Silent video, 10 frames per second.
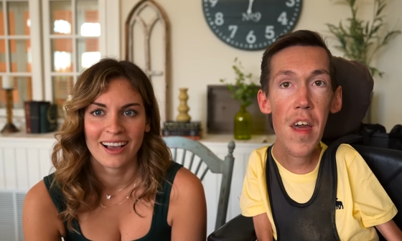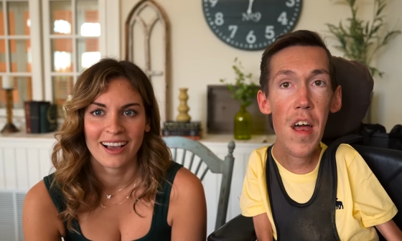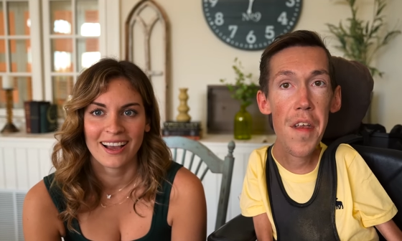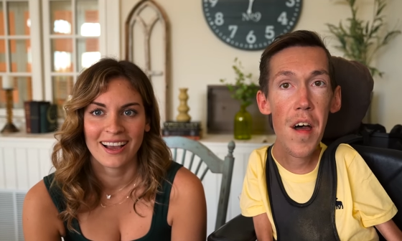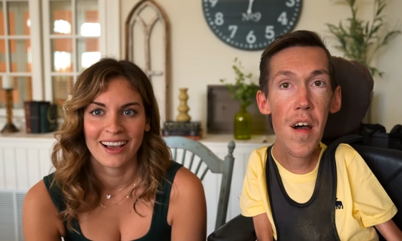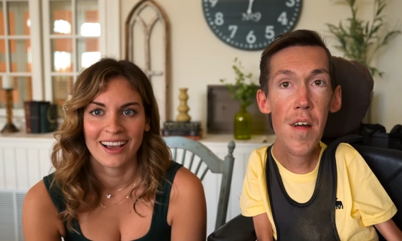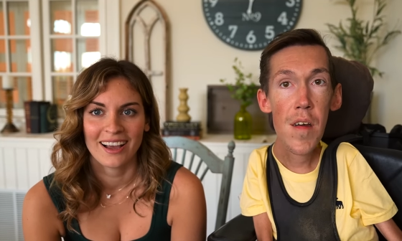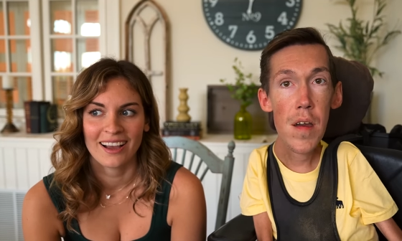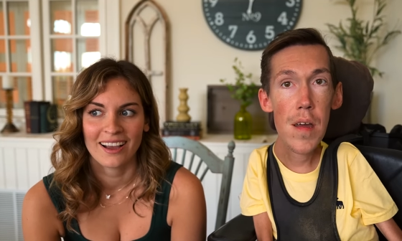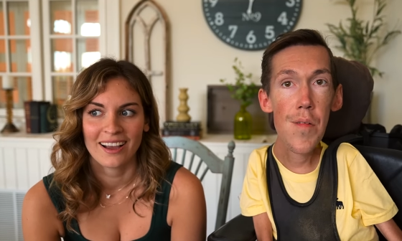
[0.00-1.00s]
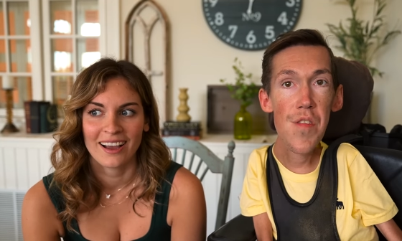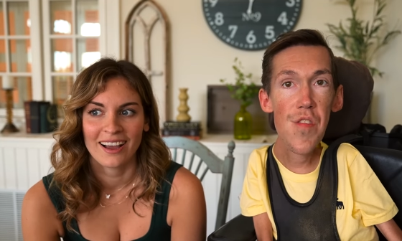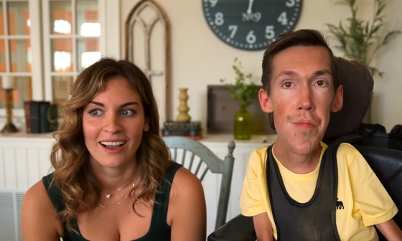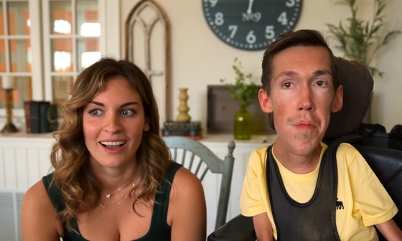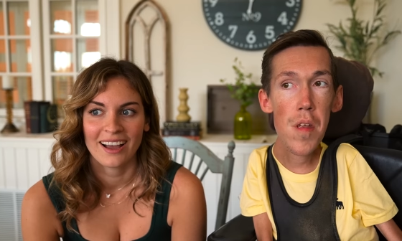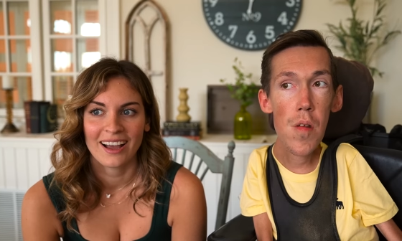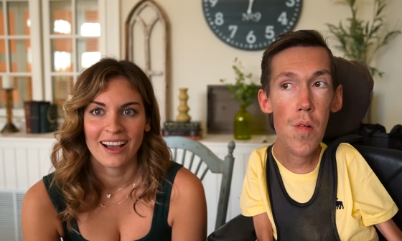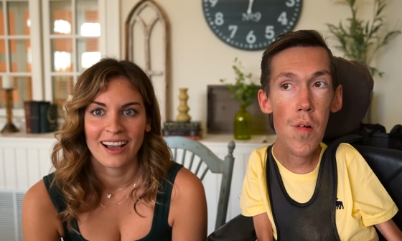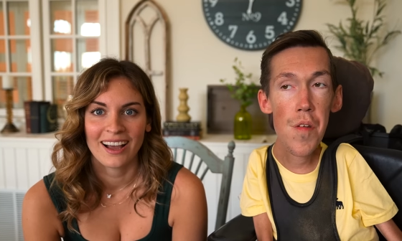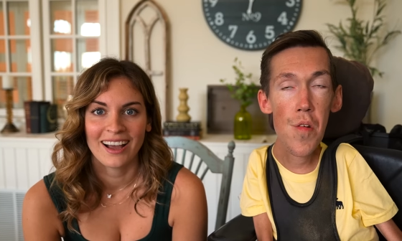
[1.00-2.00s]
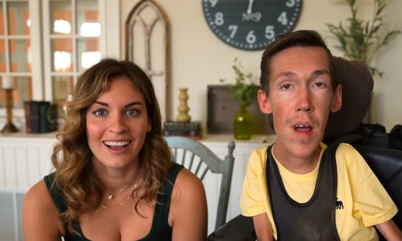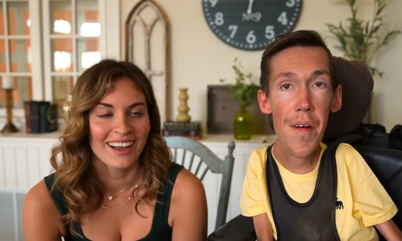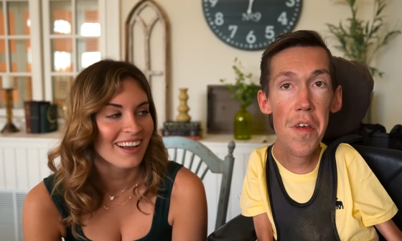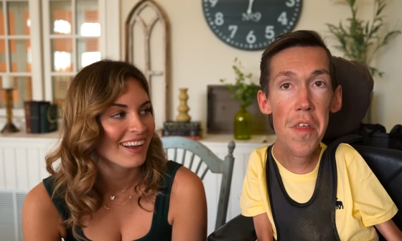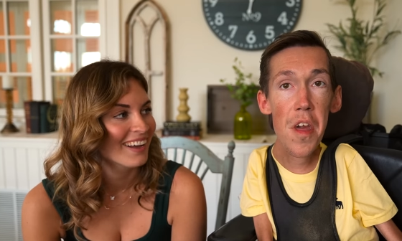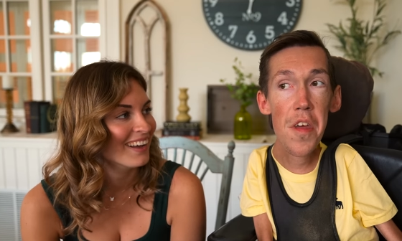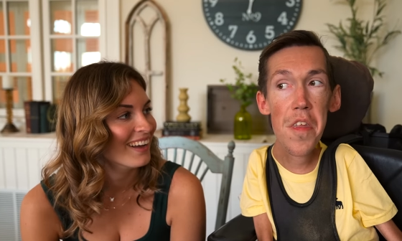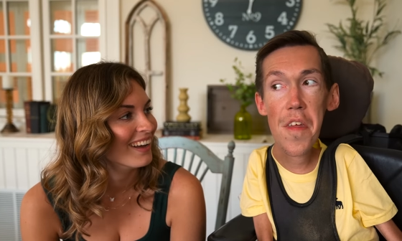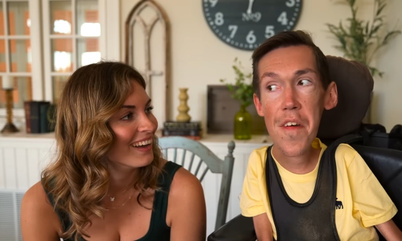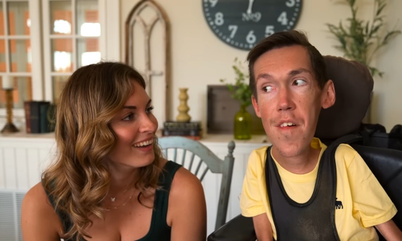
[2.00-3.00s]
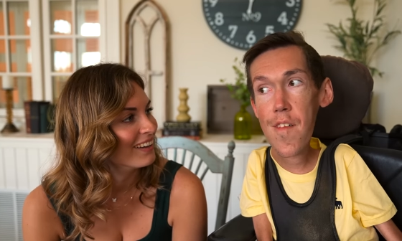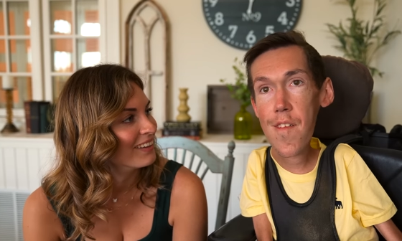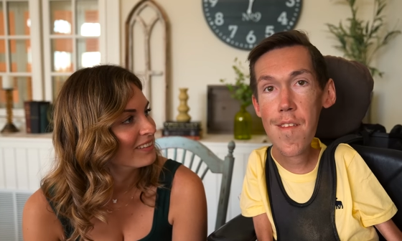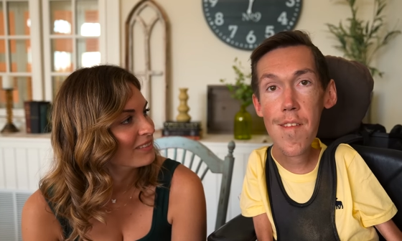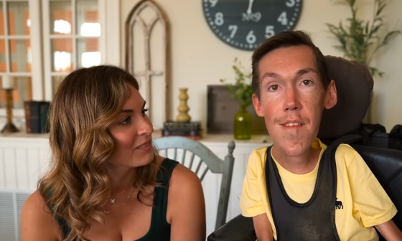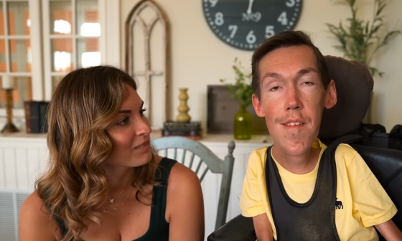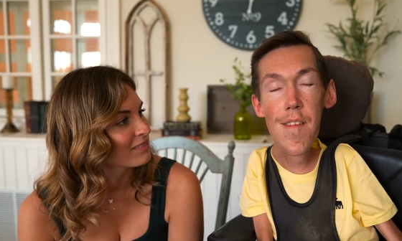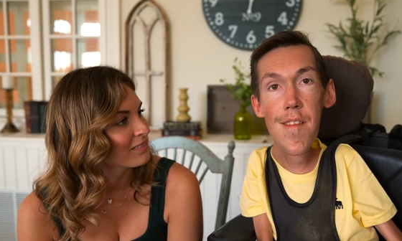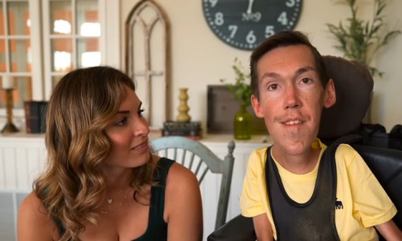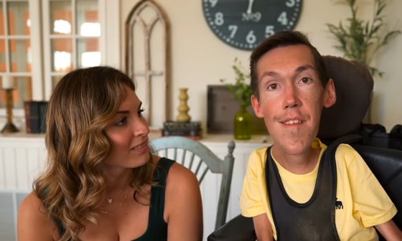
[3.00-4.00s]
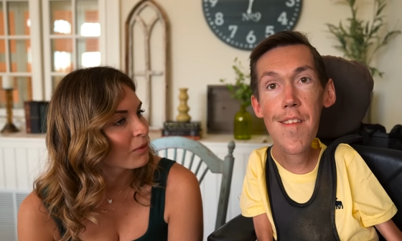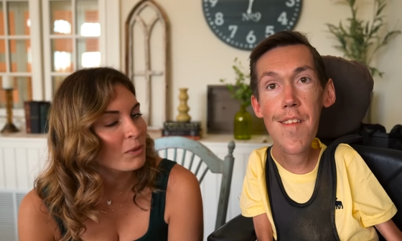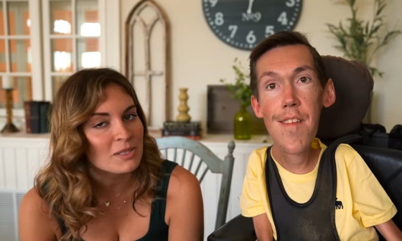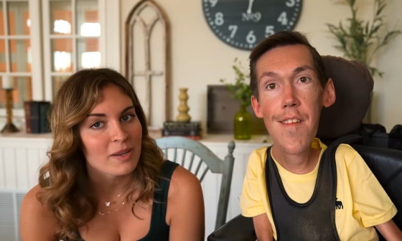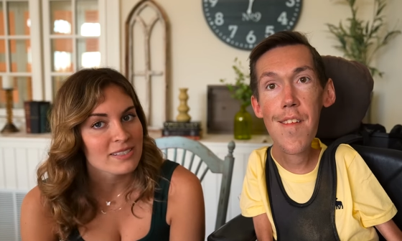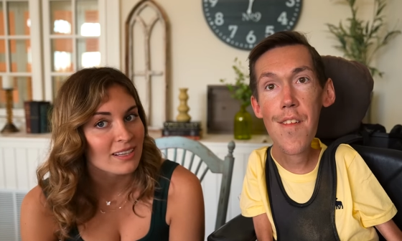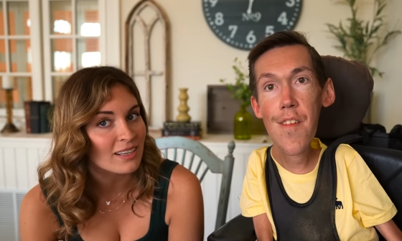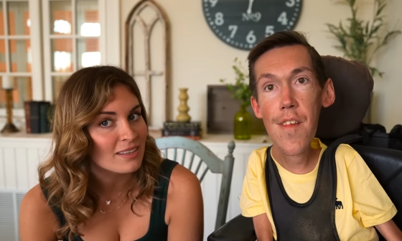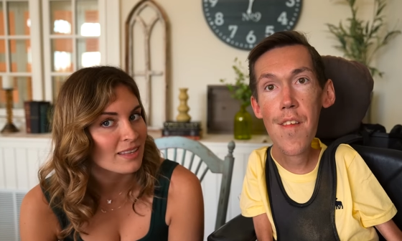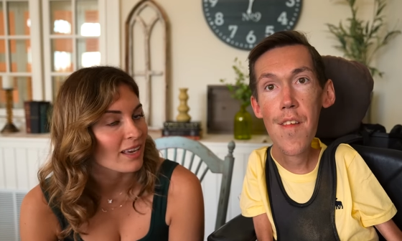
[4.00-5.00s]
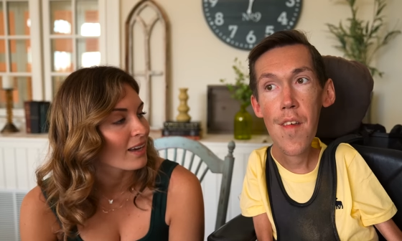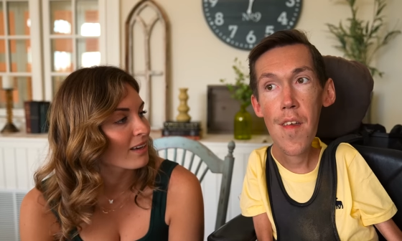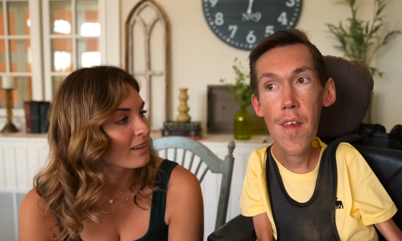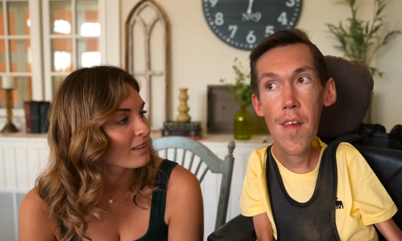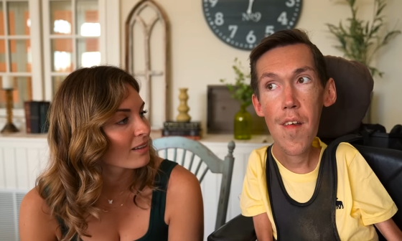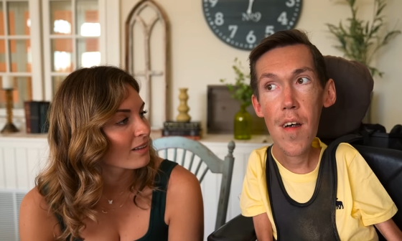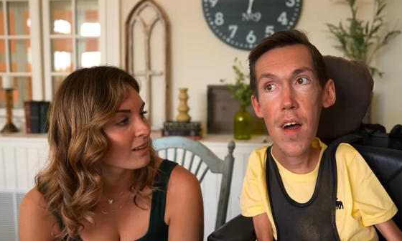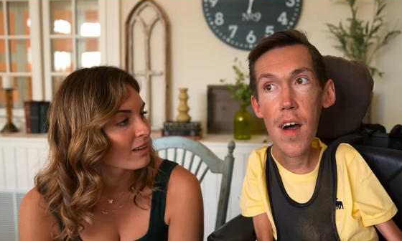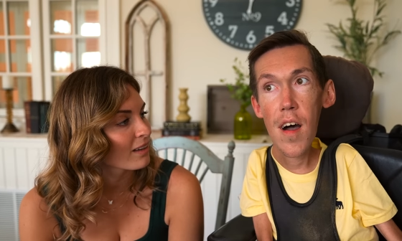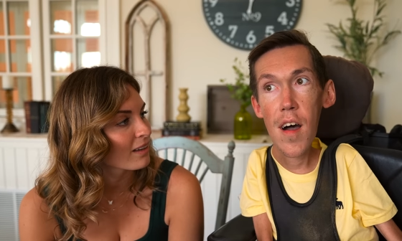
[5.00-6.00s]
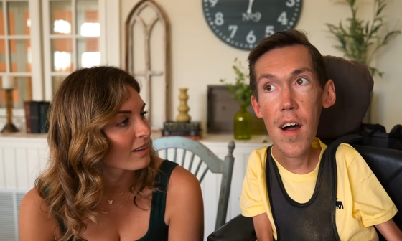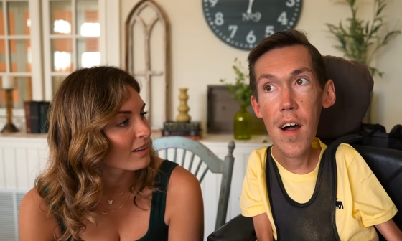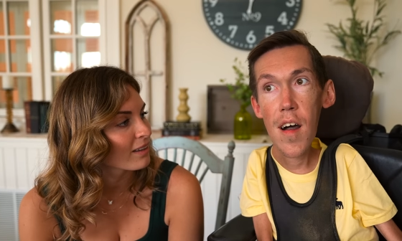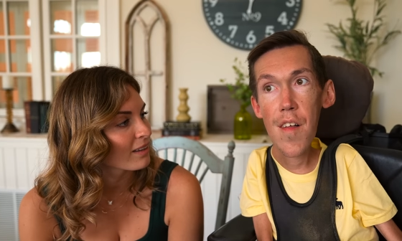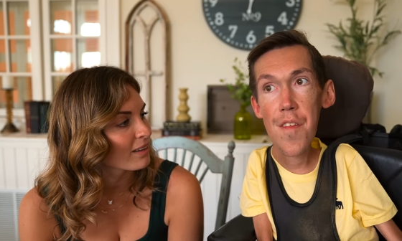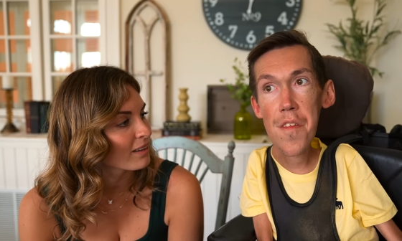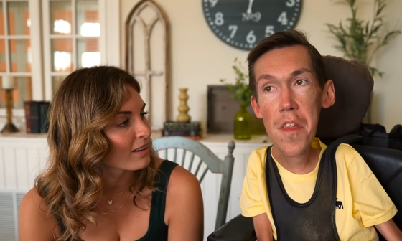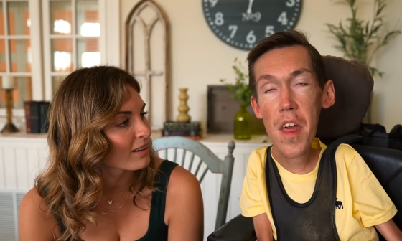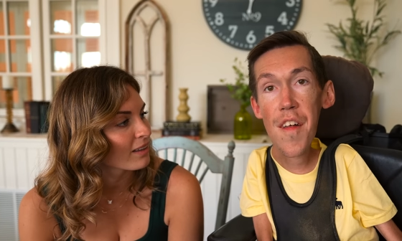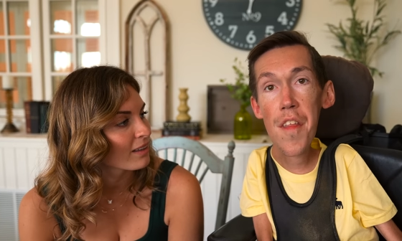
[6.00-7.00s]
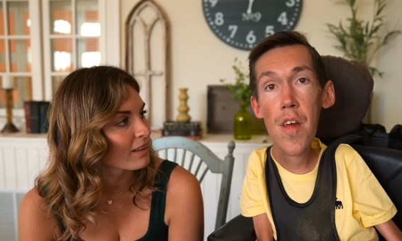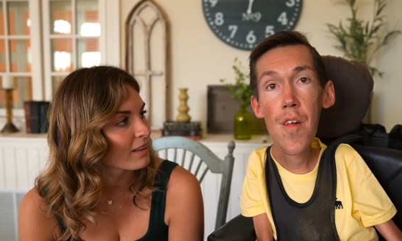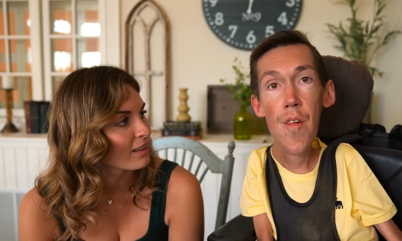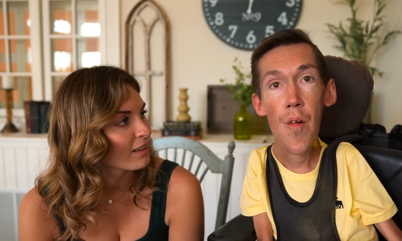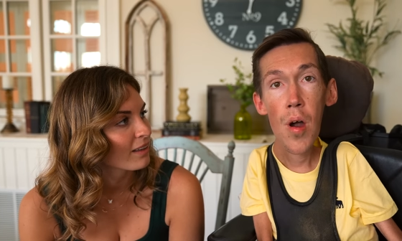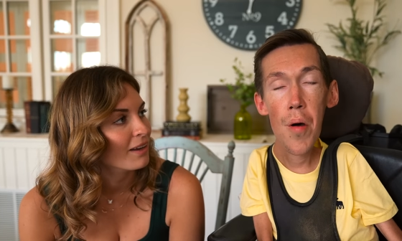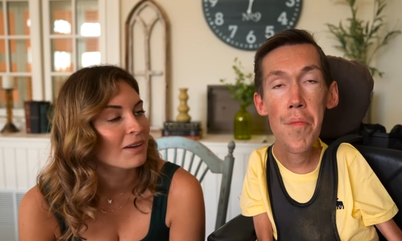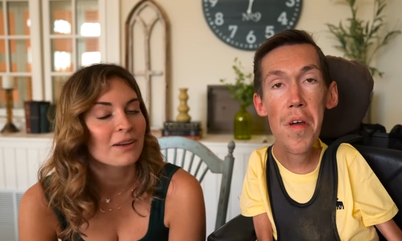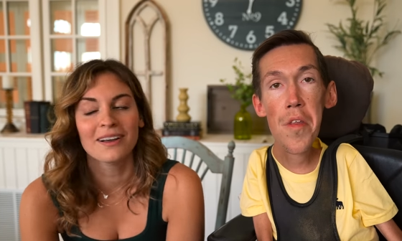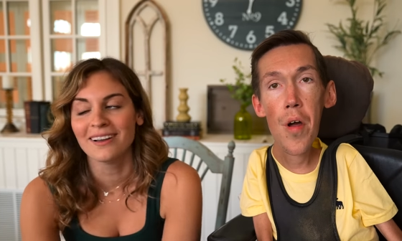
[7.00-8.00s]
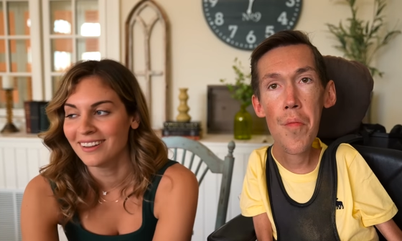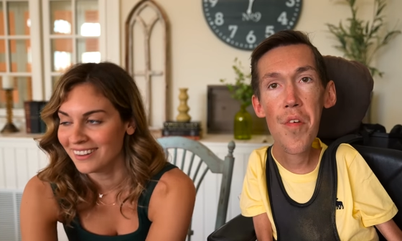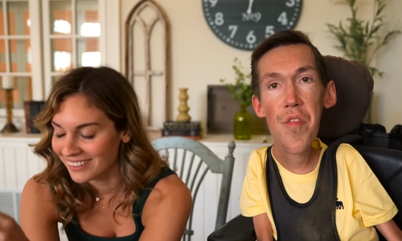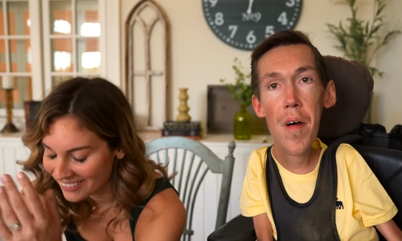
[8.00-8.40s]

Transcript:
Speaker 1: Hannah. It would just be you and you have a cake.
Speaker 2: What's my second thing?
Speaker 1: Uh, candy. A big garbage